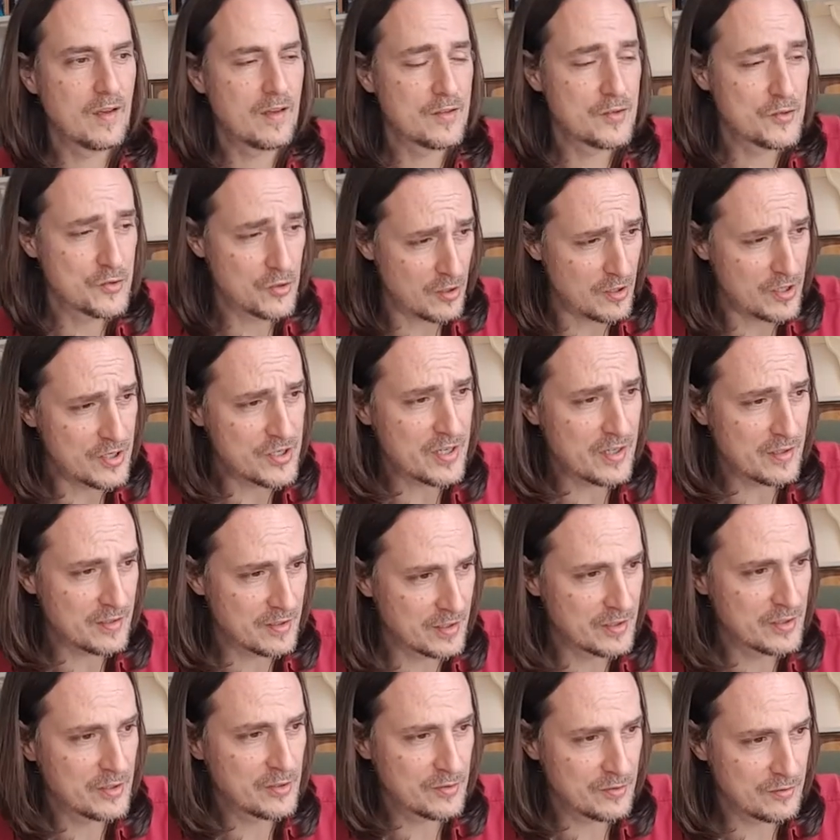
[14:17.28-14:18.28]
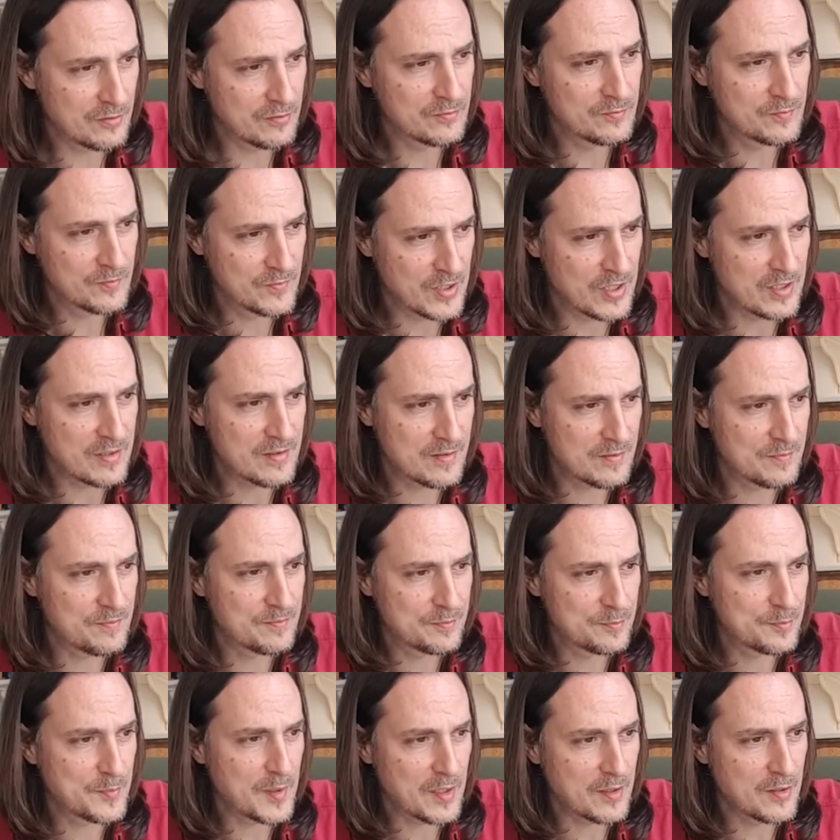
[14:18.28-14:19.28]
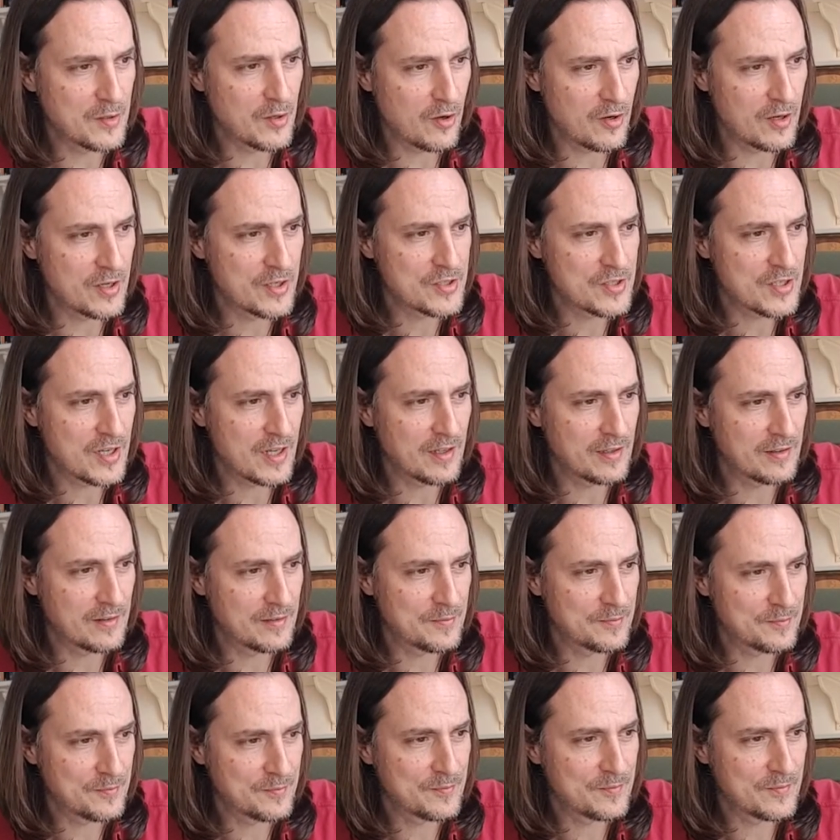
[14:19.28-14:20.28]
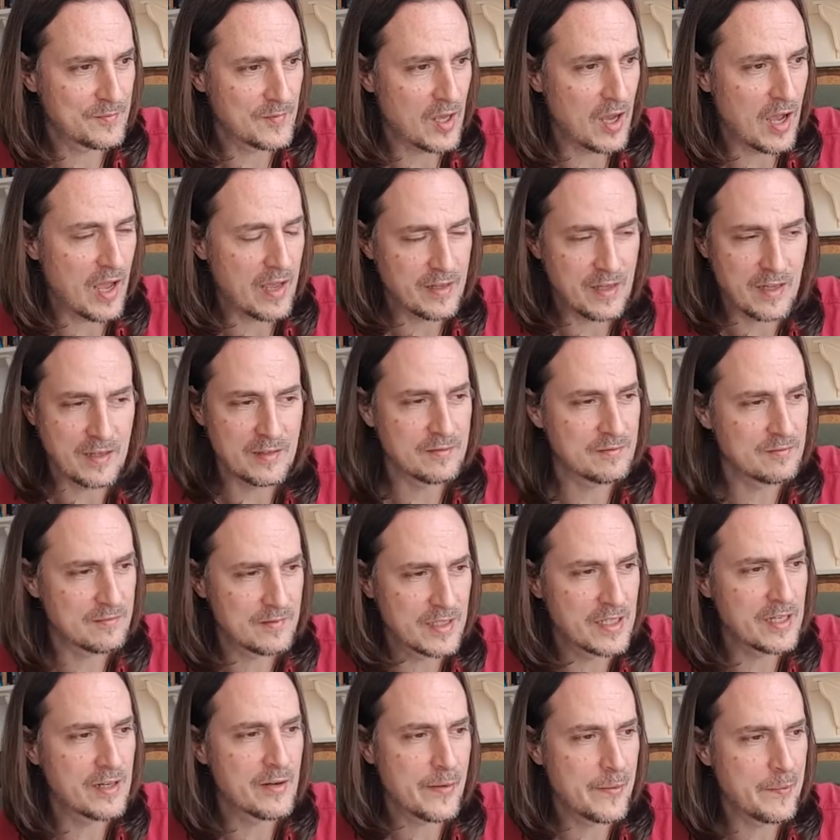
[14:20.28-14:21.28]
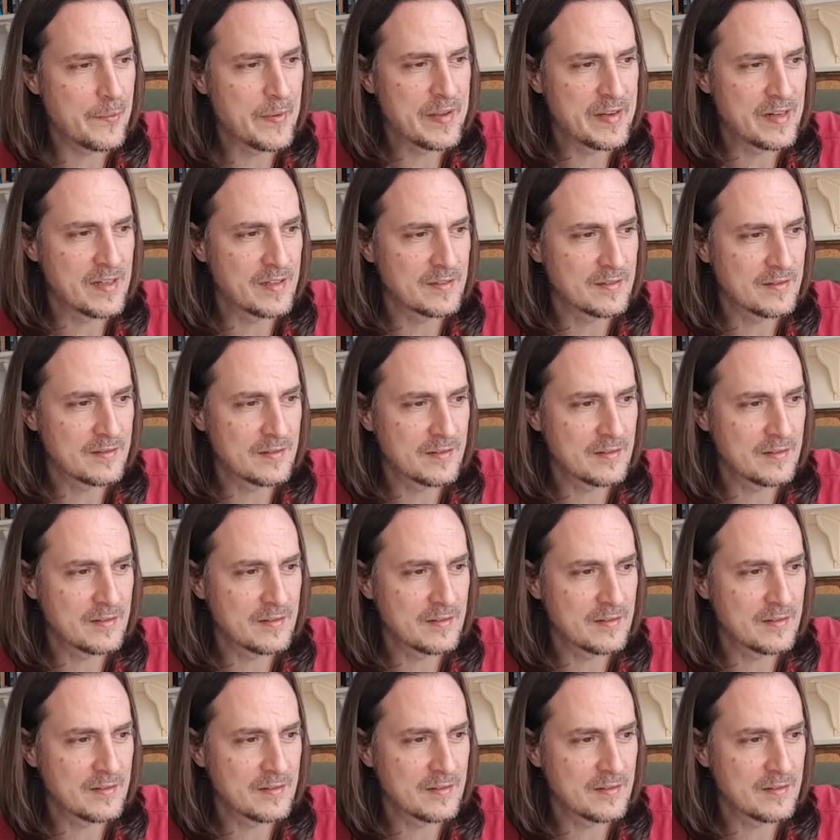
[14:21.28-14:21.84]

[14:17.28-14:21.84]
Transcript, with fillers: Georgia, did you just acknowledge that? No, I didn't literally mean it.